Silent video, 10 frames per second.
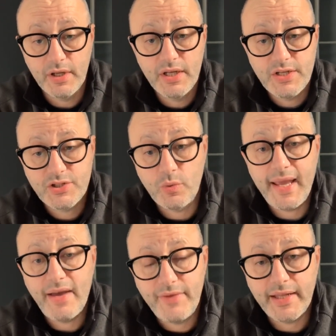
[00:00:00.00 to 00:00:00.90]
So we have
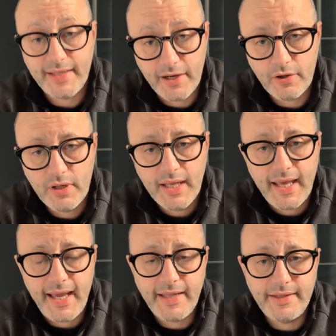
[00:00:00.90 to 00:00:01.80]
that there,
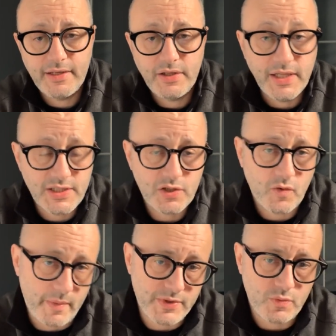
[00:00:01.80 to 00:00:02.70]
and then on Instagram
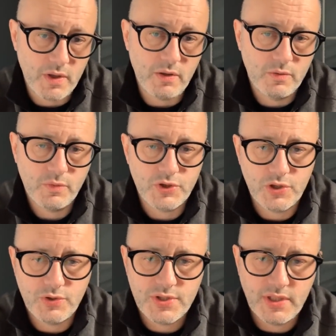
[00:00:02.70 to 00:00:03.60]
as well, we show
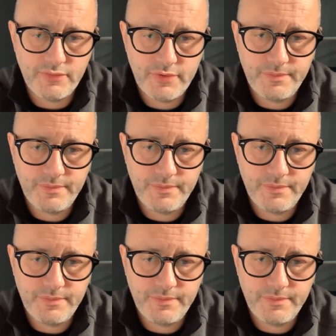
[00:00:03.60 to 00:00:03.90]
stuff.